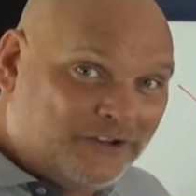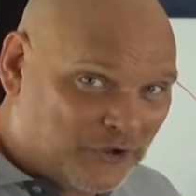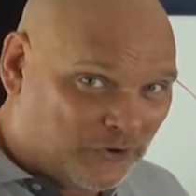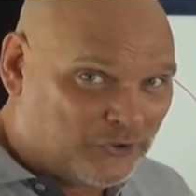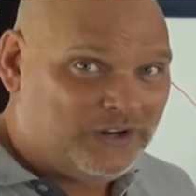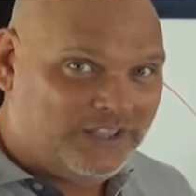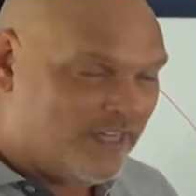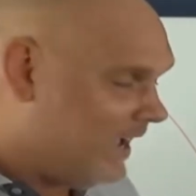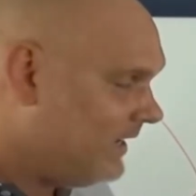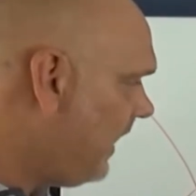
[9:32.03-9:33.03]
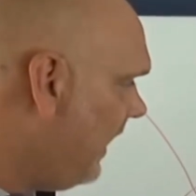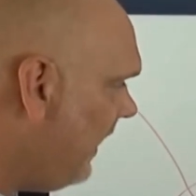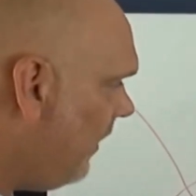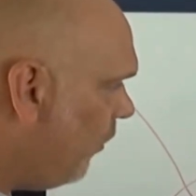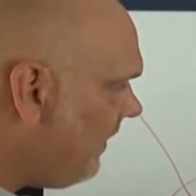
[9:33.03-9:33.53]
Not only that,
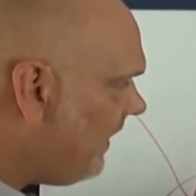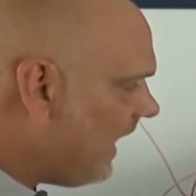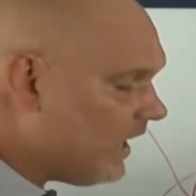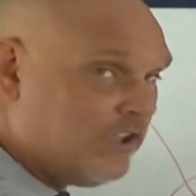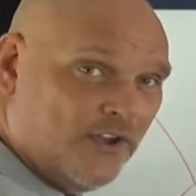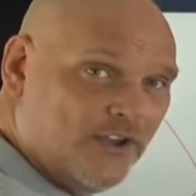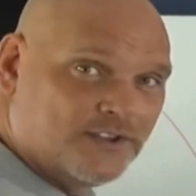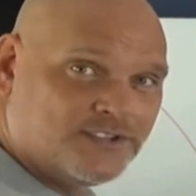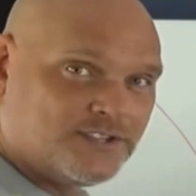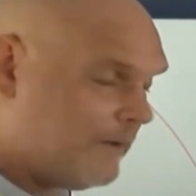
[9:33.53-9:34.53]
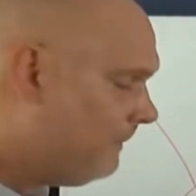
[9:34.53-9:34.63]
when that occurs,